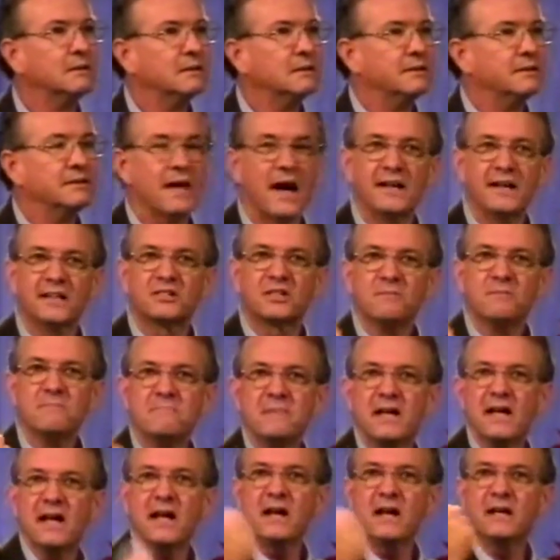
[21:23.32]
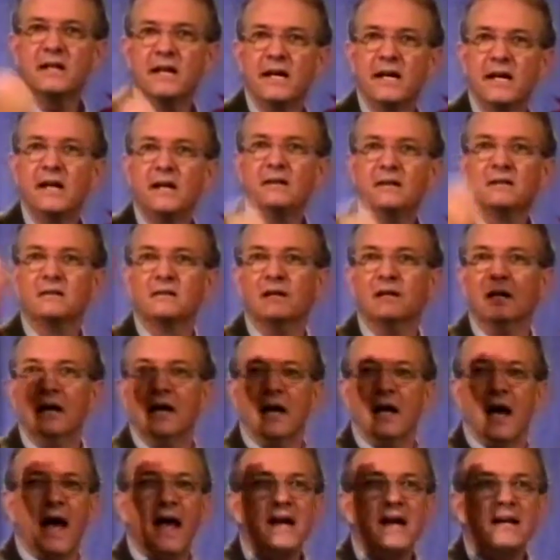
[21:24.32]
Not as a mean, hating,
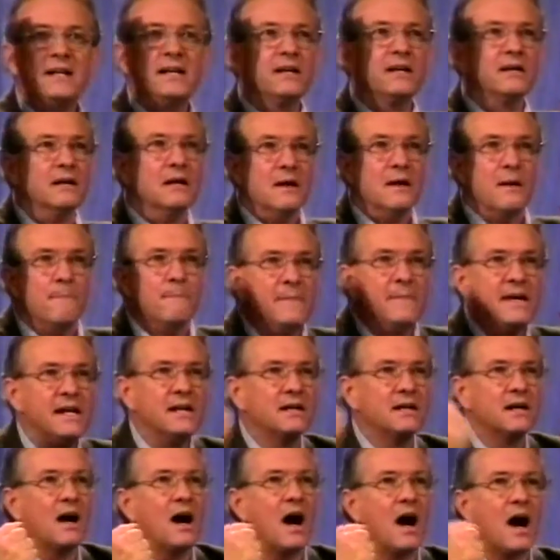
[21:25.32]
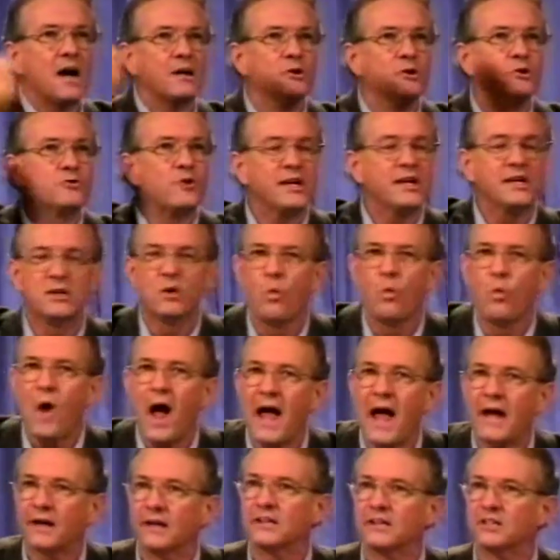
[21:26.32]
hating, mean God who's ready to
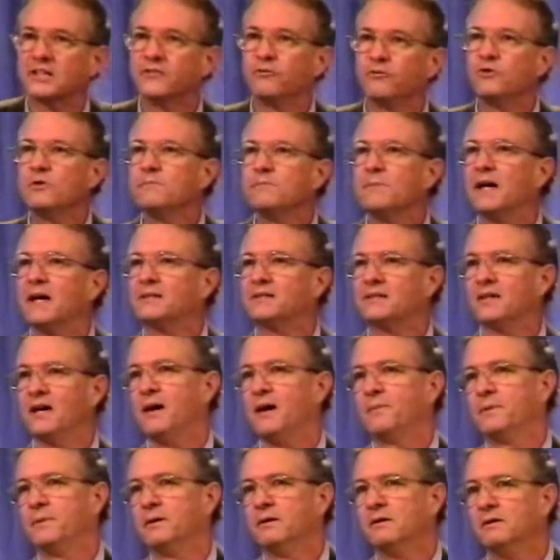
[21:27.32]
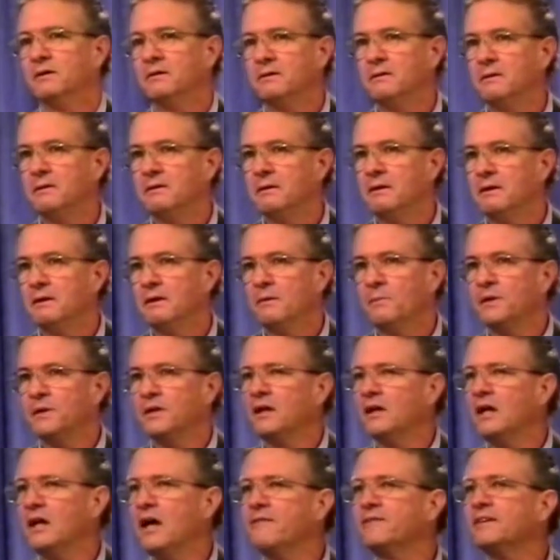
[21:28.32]
whack us if we mess up, but a
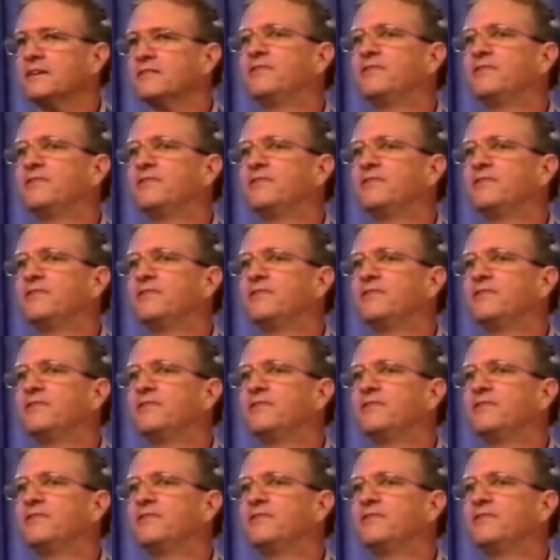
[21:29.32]
loving